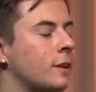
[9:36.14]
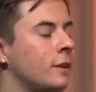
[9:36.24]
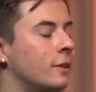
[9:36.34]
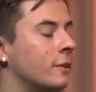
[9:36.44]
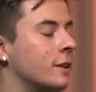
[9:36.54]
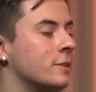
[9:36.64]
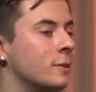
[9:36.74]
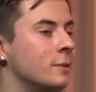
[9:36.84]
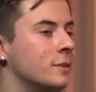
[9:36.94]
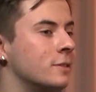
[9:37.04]
that's
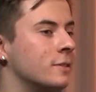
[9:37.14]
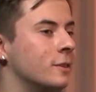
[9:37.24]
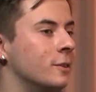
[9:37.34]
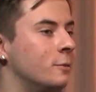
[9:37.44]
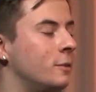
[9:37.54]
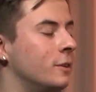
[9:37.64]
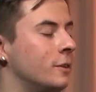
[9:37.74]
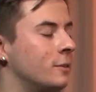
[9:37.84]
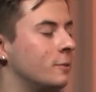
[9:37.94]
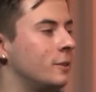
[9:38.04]
always a good
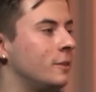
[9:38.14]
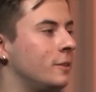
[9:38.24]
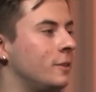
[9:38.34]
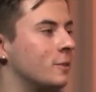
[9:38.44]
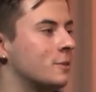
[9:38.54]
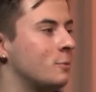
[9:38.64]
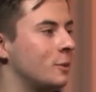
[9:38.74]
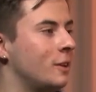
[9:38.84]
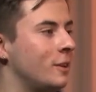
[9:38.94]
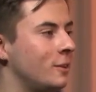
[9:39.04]
feeling when,
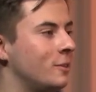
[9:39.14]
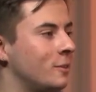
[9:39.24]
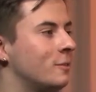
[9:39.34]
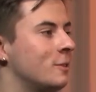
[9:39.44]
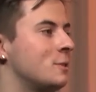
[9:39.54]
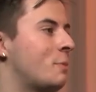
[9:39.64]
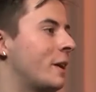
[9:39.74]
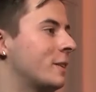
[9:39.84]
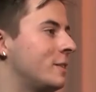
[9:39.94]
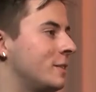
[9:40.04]
someone that you
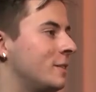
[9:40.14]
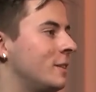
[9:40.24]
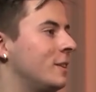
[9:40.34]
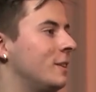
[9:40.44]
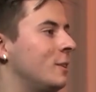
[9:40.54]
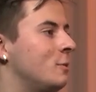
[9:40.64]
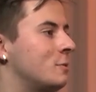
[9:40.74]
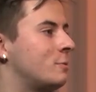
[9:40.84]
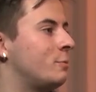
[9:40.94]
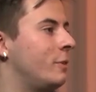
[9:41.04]
respect and
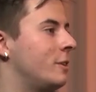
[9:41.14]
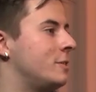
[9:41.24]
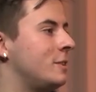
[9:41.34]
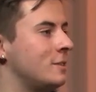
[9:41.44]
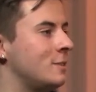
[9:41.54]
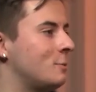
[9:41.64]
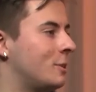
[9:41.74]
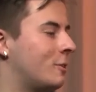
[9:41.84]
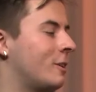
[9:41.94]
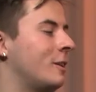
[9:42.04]
who's very seasoned with their
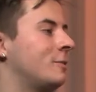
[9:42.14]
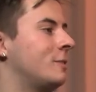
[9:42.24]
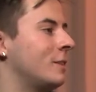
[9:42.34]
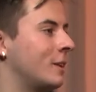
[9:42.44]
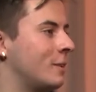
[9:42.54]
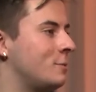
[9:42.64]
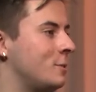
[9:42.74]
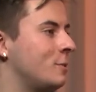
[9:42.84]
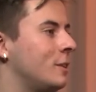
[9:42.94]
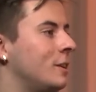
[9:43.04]
craft, gives
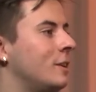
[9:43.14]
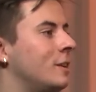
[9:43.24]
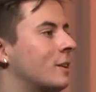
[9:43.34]
you a